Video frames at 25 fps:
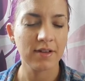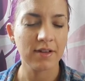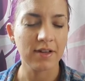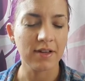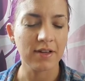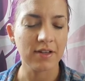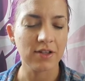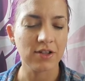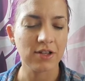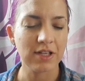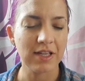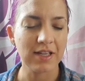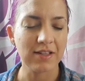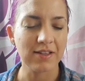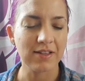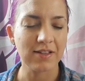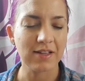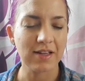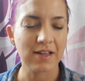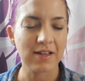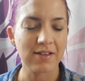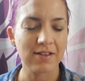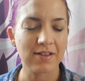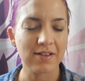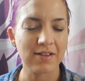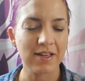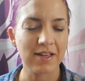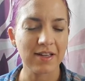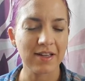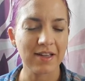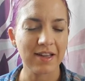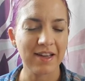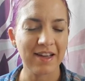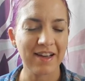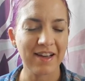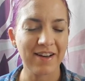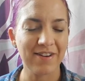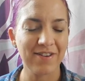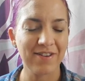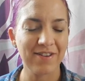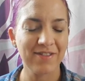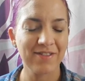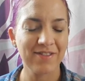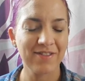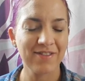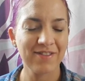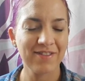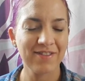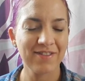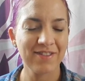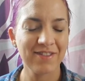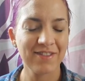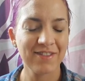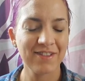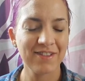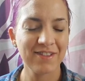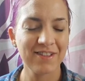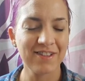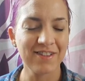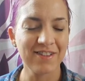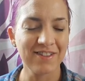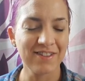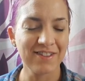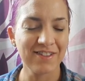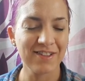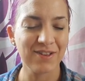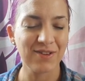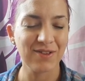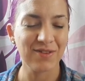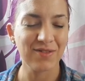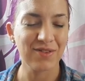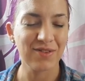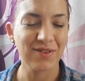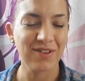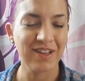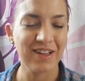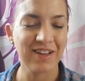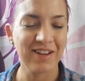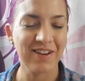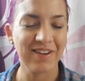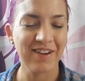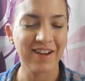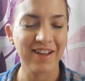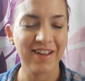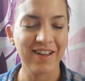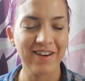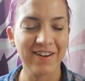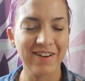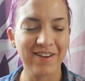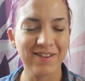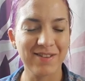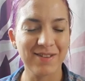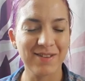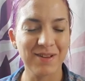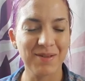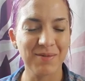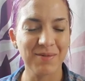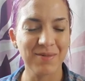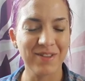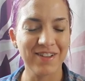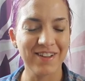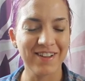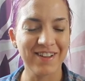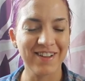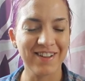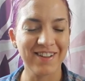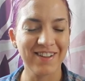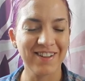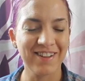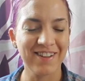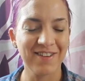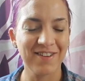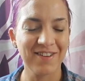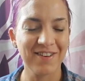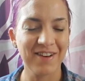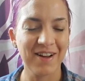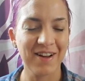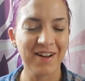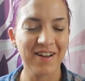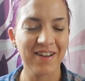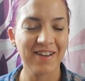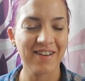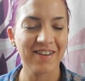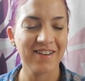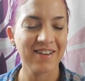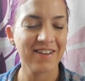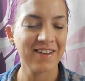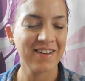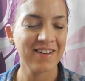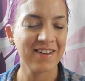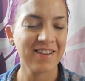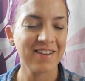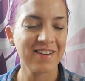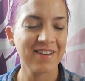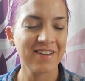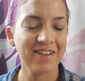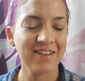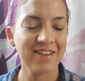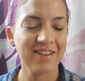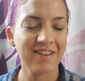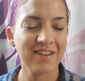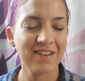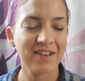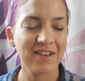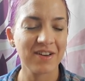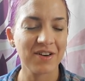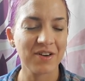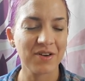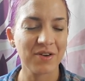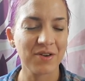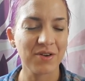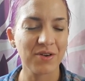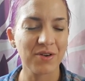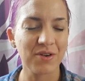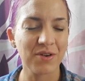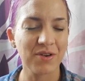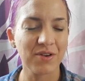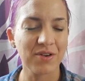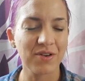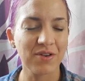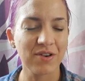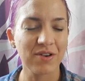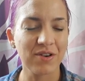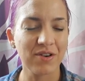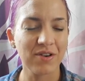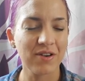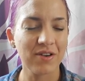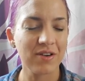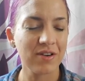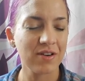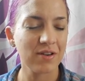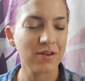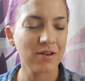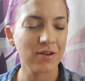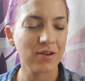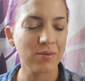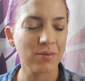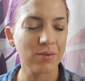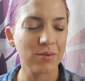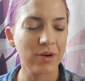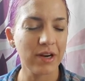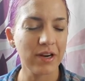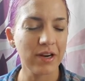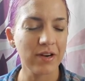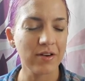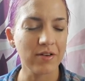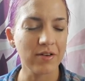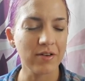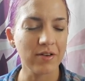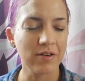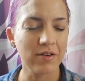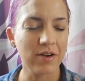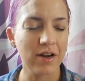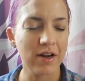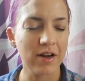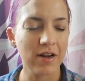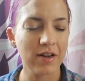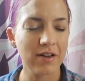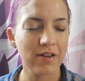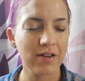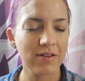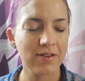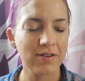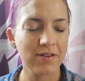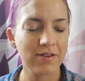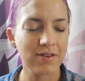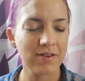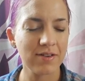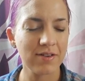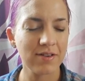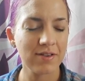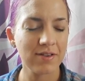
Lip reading: You have cheeks that stick out. So if you hit your head on something, you're not going to hurt your brain or your eyes.